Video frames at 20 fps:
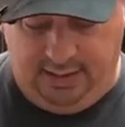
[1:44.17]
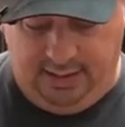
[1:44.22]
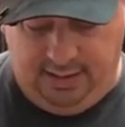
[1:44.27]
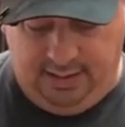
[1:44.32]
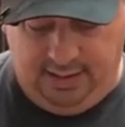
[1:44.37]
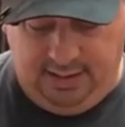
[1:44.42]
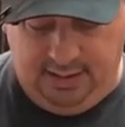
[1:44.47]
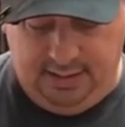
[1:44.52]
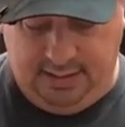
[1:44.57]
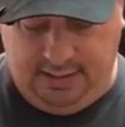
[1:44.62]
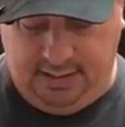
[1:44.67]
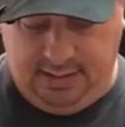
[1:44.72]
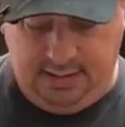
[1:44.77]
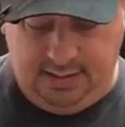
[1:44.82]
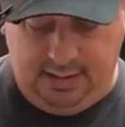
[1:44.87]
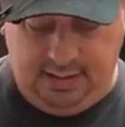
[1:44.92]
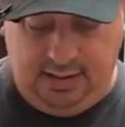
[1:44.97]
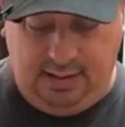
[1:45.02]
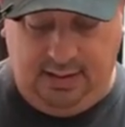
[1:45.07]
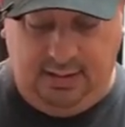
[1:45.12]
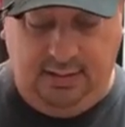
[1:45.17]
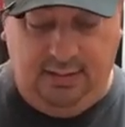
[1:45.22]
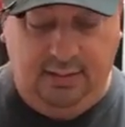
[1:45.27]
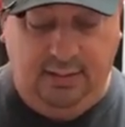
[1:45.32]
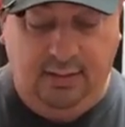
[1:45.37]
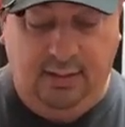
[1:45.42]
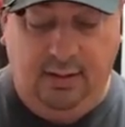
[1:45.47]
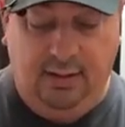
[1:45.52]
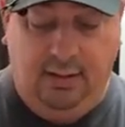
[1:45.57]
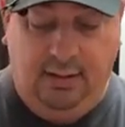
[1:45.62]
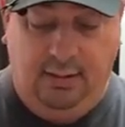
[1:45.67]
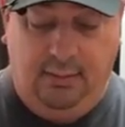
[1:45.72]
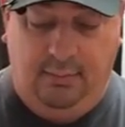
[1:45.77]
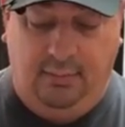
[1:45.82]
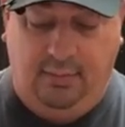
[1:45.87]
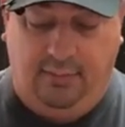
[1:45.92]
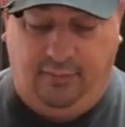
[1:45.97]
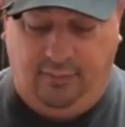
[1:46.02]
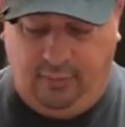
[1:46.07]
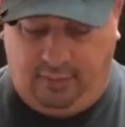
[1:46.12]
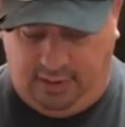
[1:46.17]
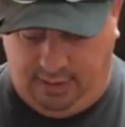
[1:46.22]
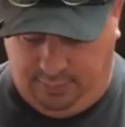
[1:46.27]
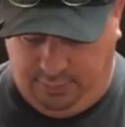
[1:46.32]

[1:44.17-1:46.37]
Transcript: to this before